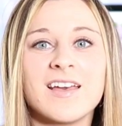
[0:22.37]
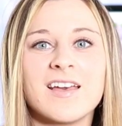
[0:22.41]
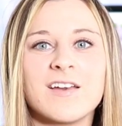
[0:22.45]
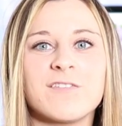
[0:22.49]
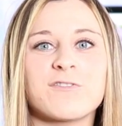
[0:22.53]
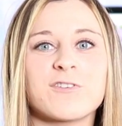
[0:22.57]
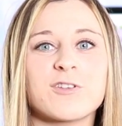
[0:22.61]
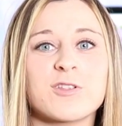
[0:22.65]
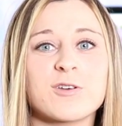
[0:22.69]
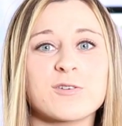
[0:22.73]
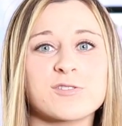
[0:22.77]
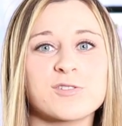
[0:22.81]

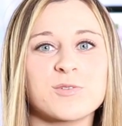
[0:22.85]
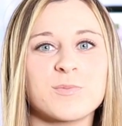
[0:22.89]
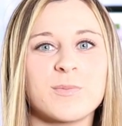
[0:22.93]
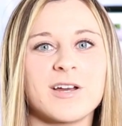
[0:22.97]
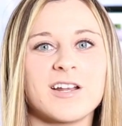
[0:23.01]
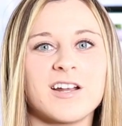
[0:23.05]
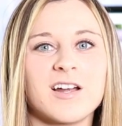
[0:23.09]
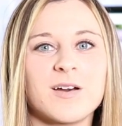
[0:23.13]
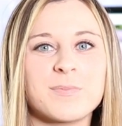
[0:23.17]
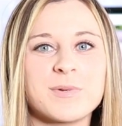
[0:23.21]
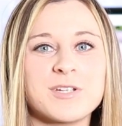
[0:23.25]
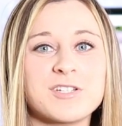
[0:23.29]
and for those who
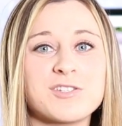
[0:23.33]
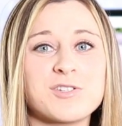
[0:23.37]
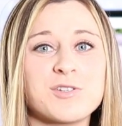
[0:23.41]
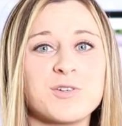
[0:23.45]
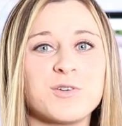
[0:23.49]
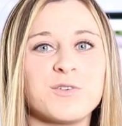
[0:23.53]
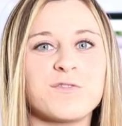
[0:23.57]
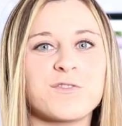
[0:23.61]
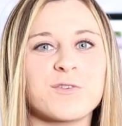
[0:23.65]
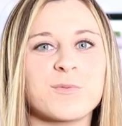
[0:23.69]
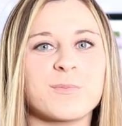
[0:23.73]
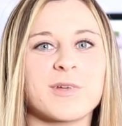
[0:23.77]
might not be
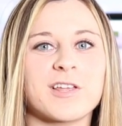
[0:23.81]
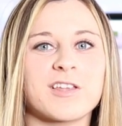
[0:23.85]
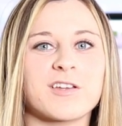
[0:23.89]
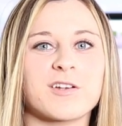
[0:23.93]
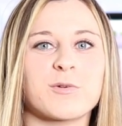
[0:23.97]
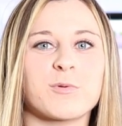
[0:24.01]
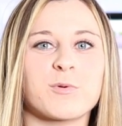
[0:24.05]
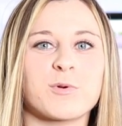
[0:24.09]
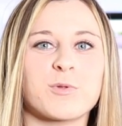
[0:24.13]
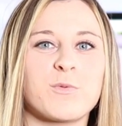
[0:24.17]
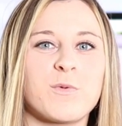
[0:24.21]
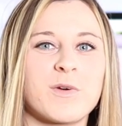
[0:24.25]
too
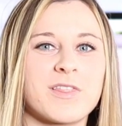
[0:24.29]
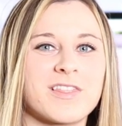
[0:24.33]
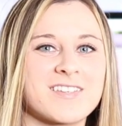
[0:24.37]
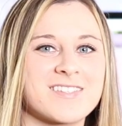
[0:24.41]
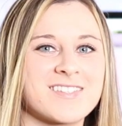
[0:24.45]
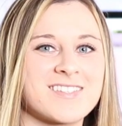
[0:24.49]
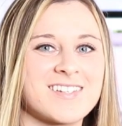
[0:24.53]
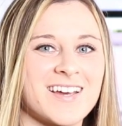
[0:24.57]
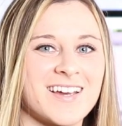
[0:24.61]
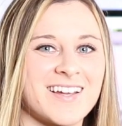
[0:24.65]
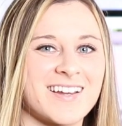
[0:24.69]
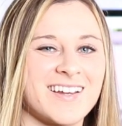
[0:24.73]
familiar with what
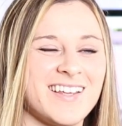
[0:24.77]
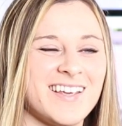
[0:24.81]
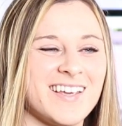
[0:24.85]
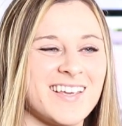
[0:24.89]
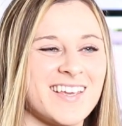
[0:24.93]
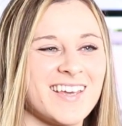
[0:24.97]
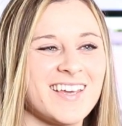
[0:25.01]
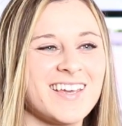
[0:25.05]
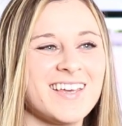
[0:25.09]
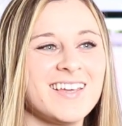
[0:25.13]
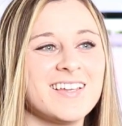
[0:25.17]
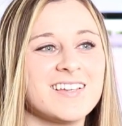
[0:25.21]
this technique
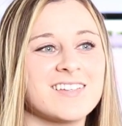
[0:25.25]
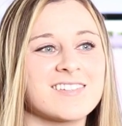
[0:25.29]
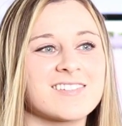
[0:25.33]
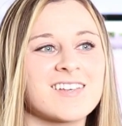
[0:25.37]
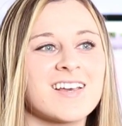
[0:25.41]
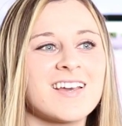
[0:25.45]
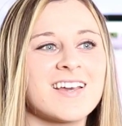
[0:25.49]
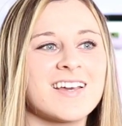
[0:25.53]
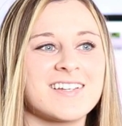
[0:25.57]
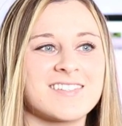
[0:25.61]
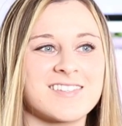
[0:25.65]
is,